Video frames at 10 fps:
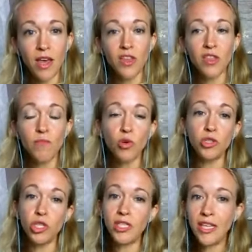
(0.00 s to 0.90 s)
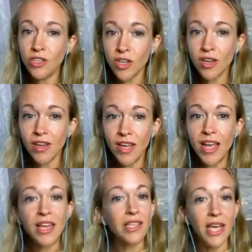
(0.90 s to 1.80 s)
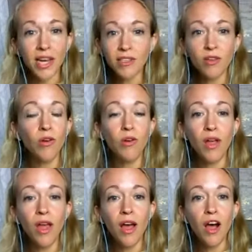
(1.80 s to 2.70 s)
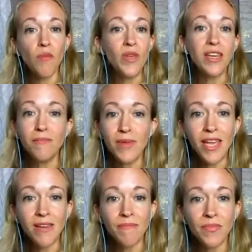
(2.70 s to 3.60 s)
the more strategic and tactical we can be,